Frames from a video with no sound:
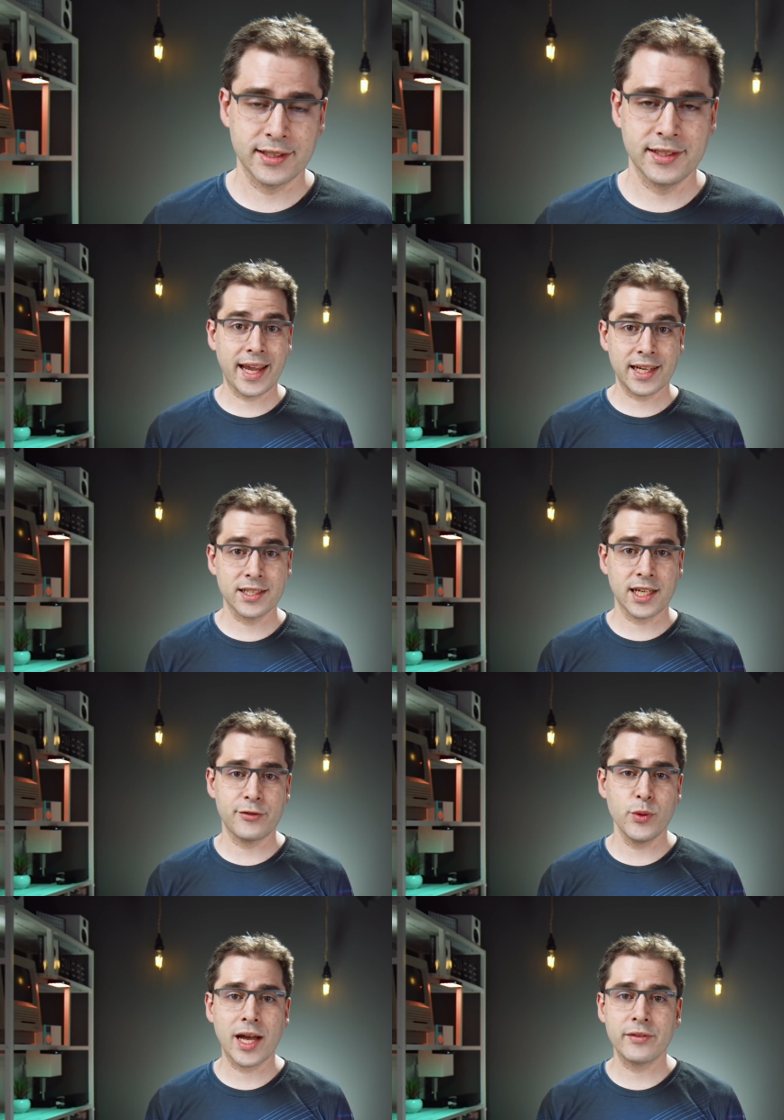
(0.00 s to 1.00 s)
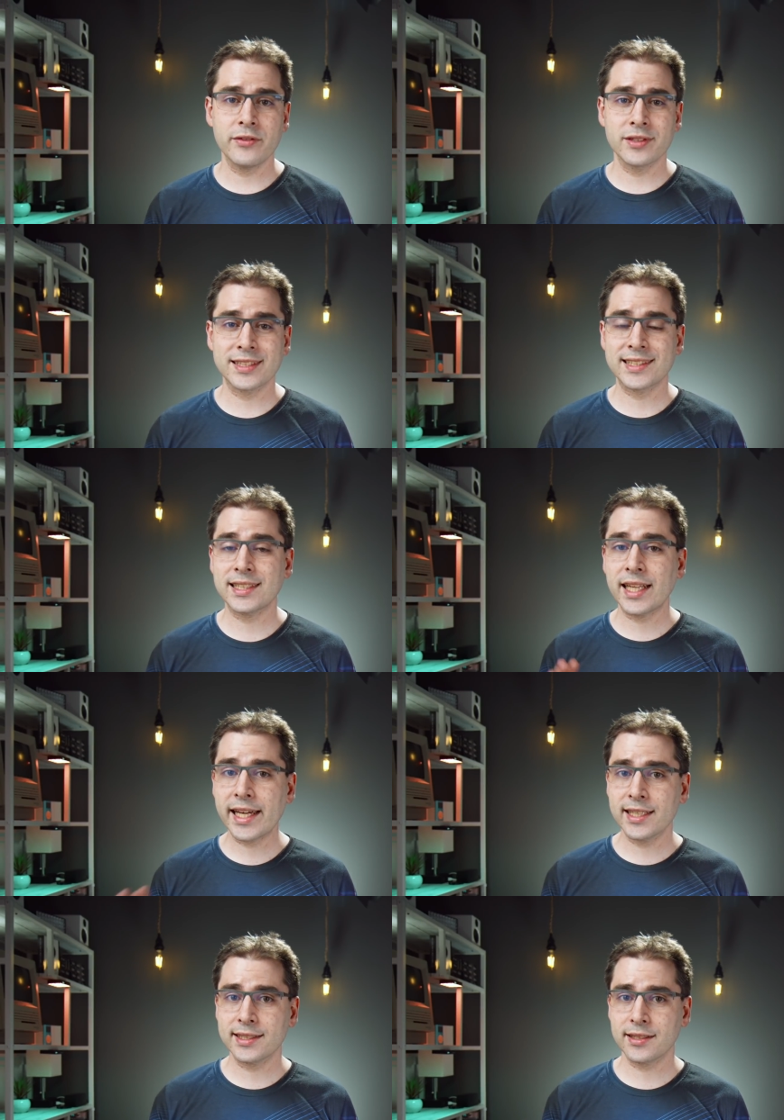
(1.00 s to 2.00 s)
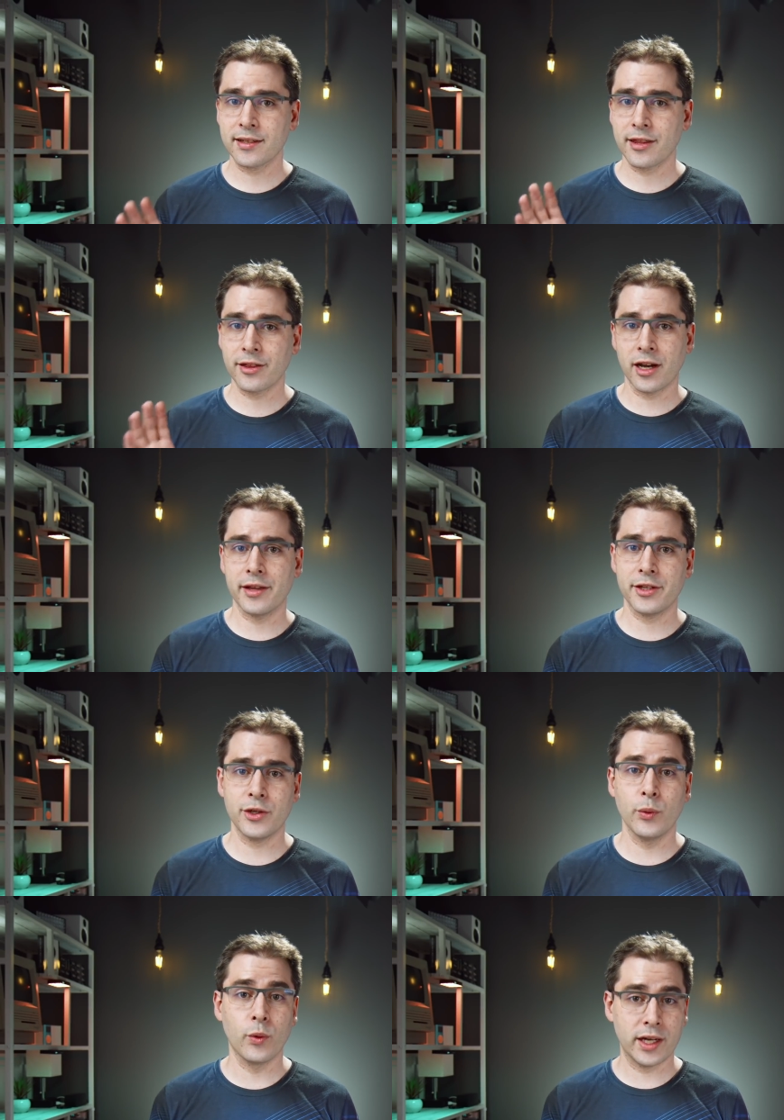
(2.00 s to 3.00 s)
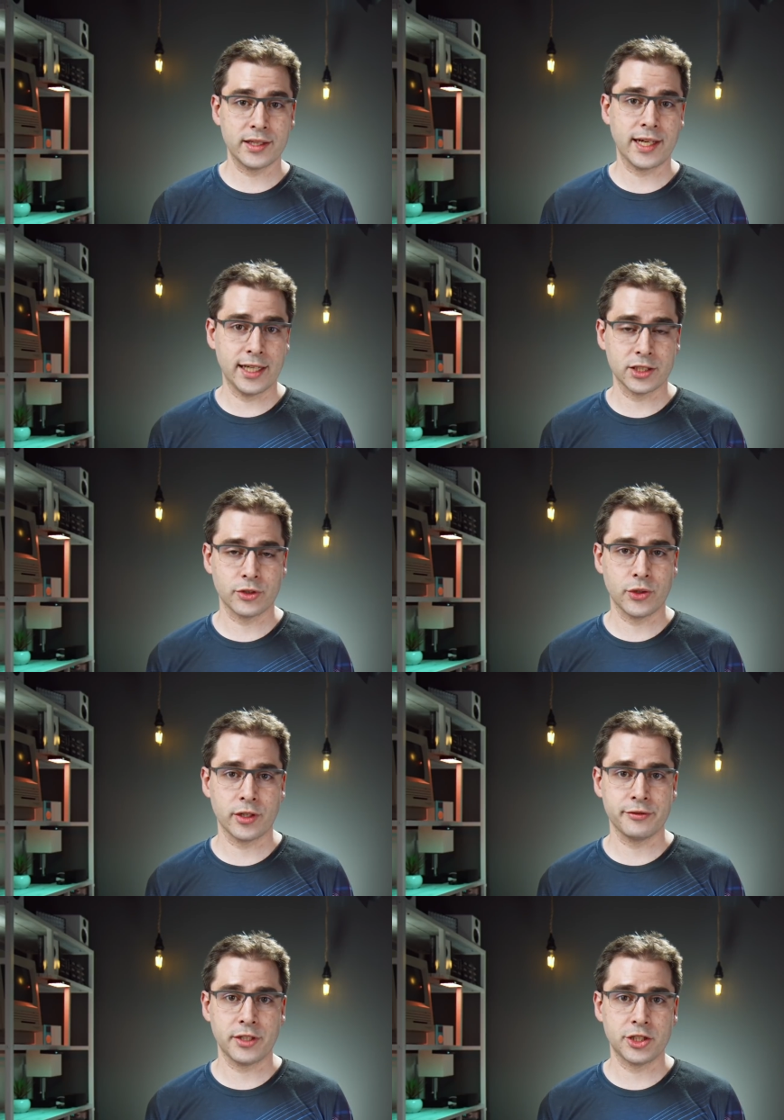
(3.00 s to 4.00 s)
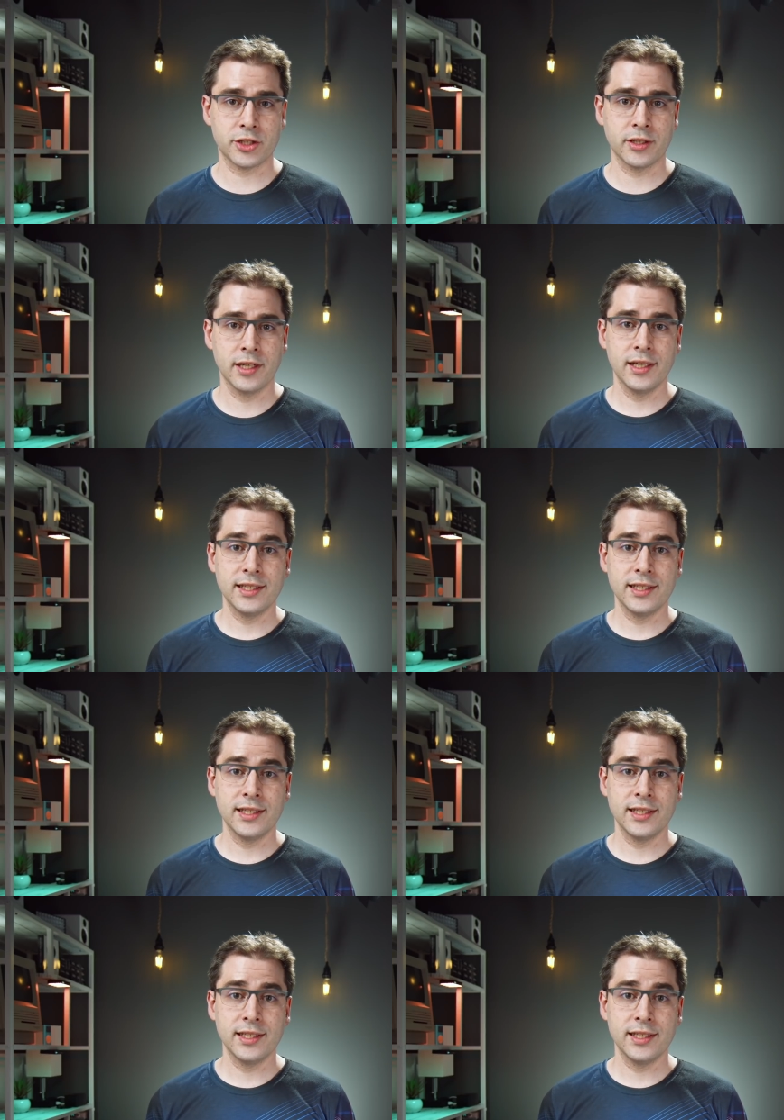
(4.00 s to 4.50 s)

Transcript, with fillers: And if you have even the slightest thought that you want the ISO recording feature,